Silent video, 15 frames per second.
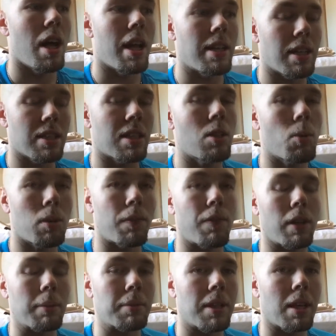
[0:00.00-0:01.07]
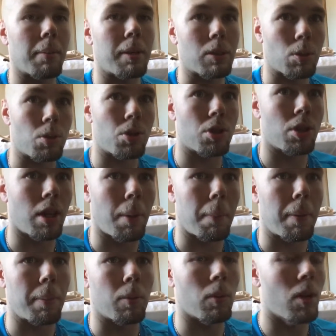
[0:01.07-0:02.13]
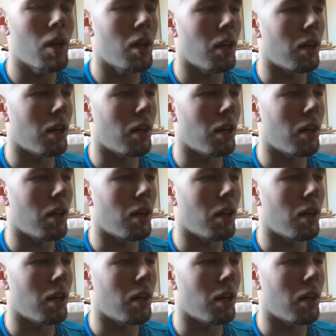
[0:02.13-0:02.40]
And yes, I know what the fuck I'm talking about, so shut up, people.